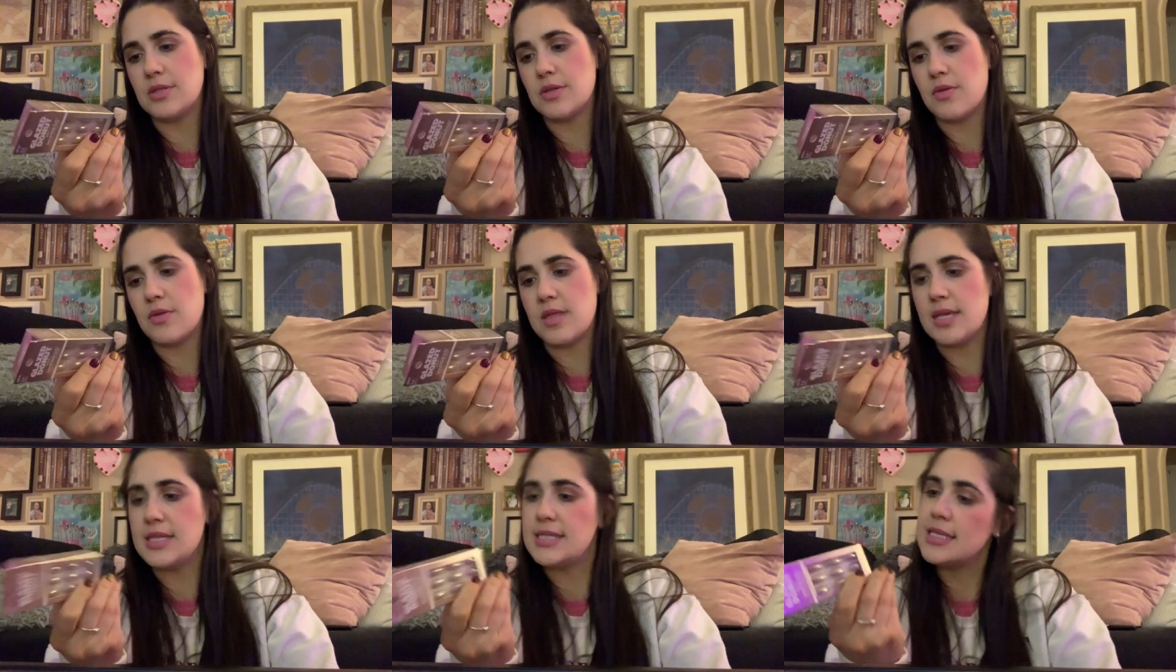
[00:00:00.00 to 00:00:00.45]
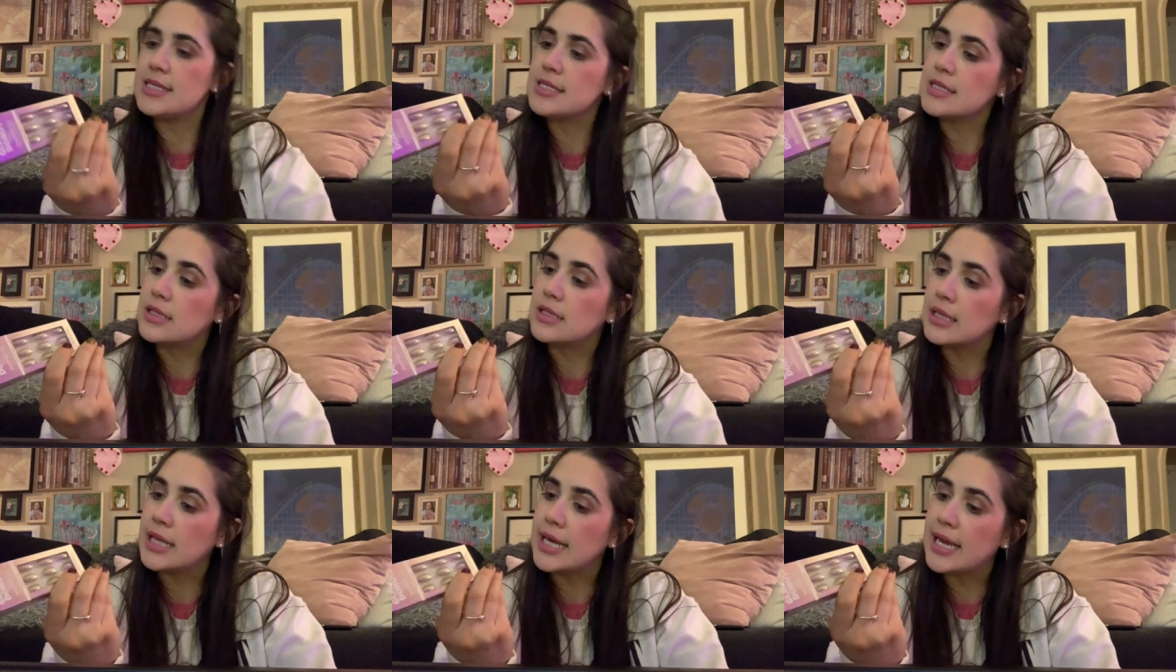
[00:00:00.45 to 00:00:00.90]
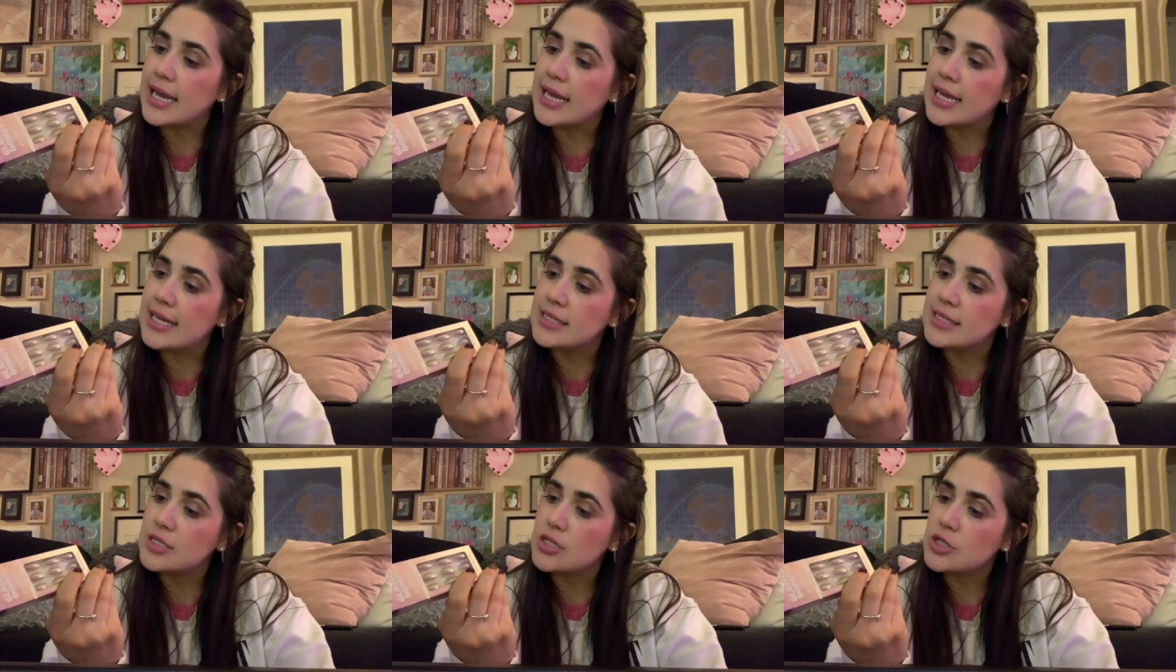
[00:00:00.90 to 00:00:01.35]
So this is
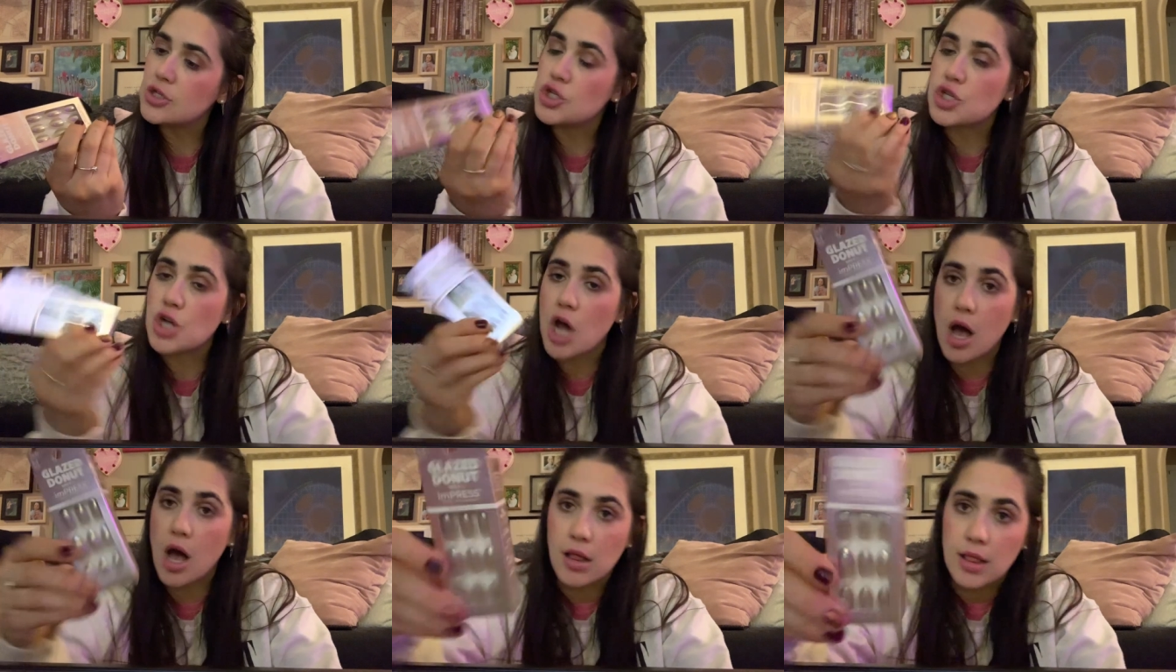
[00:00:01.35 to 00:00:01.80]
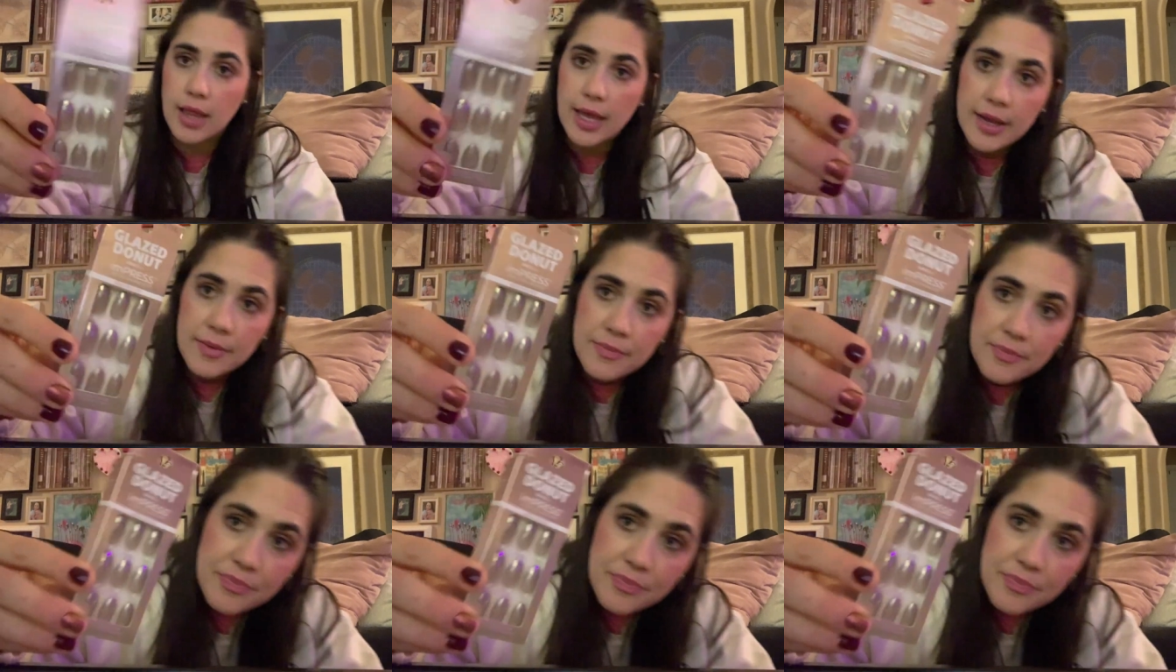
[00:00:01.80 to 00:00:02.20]
glazed chocolate.